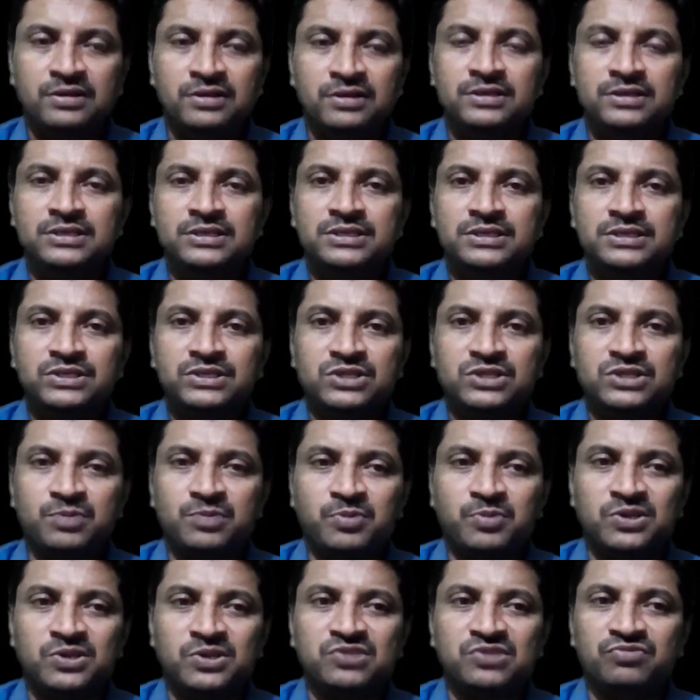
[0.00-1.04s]

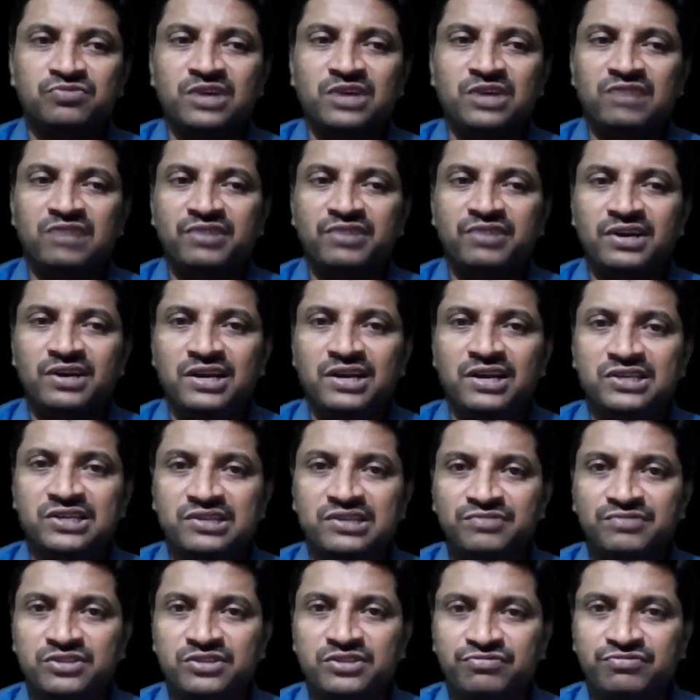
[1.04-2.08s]
Suppose we have a relation
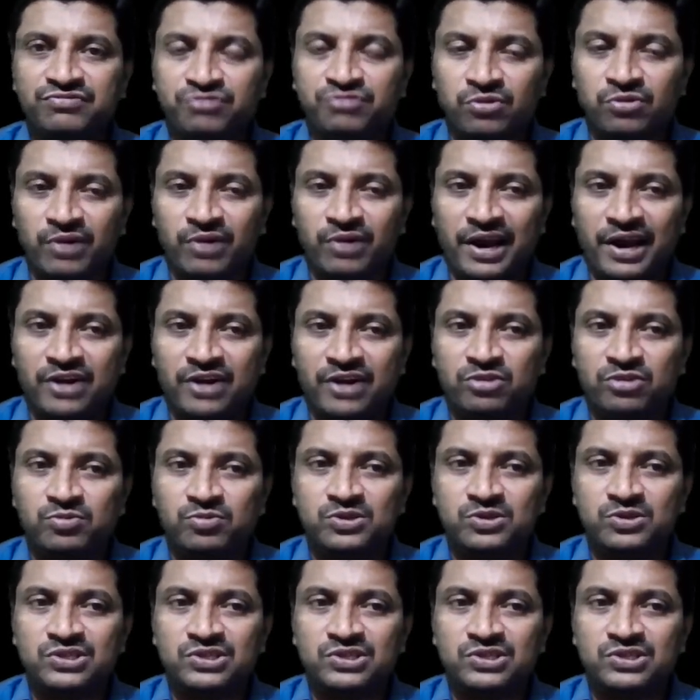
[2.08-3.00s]
with four attributes